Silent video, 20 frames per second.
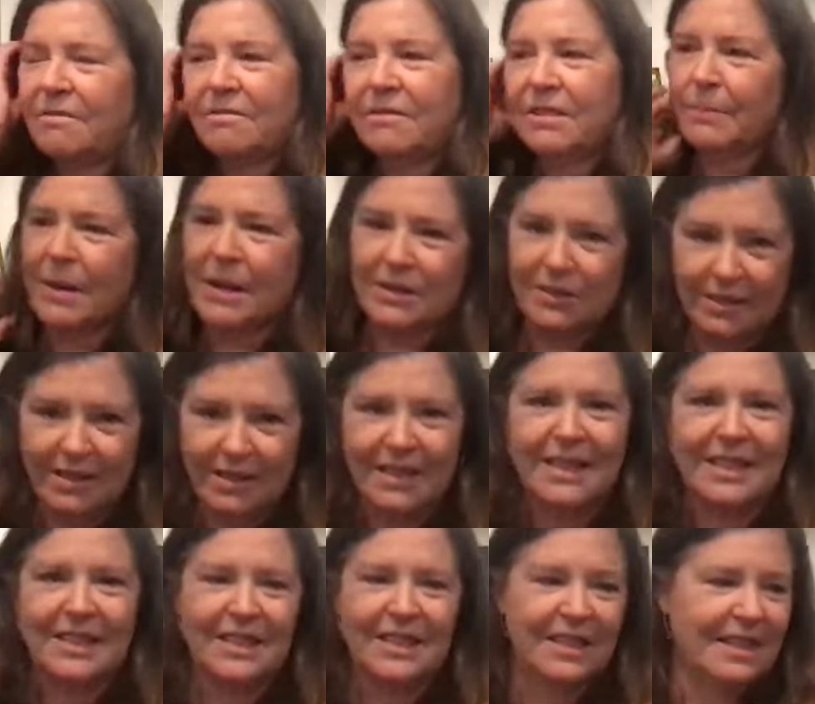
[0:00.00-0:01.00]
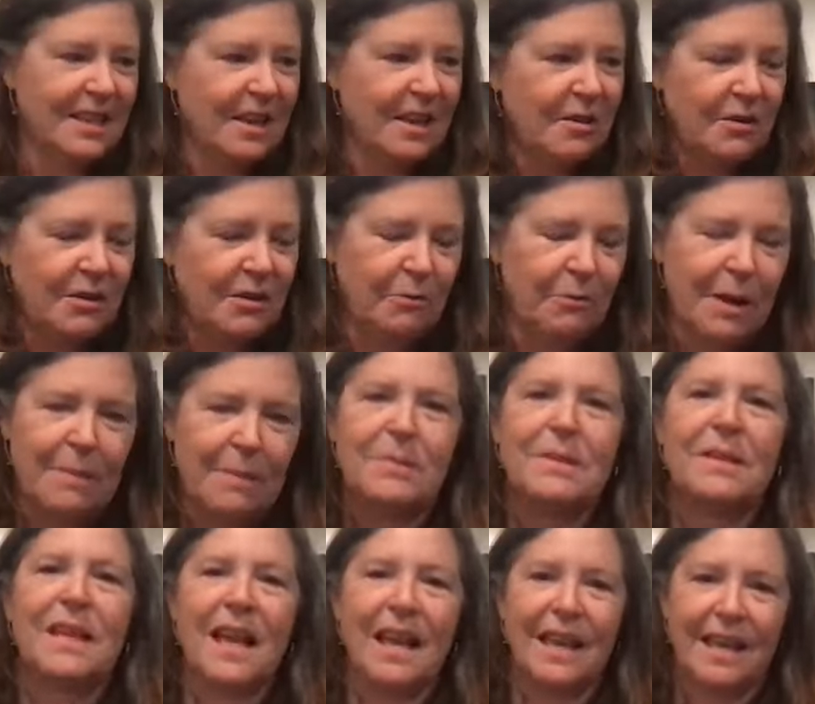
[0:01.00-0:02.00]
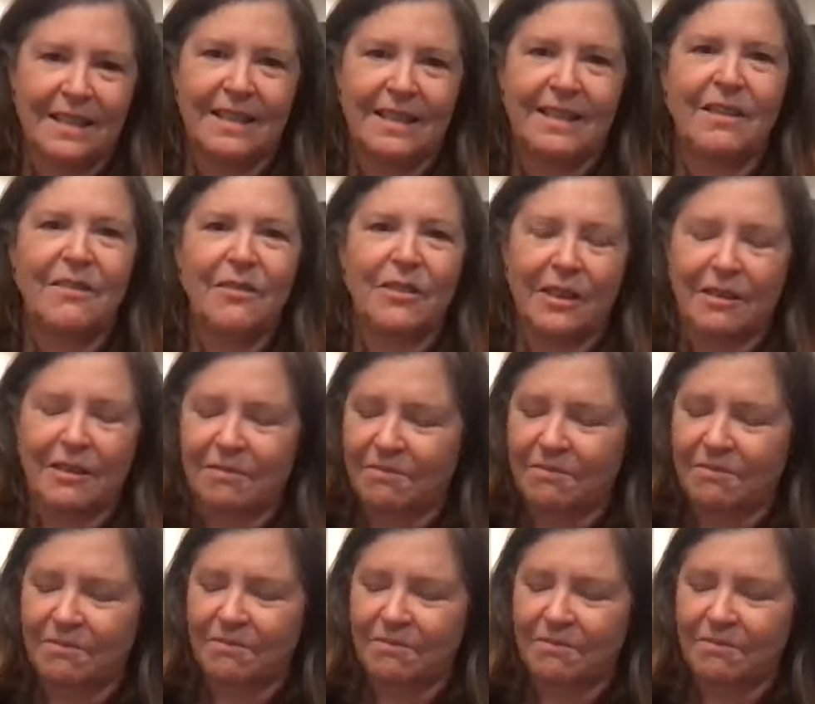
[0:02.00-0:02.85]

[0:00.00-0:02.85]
special editions on the website, is on the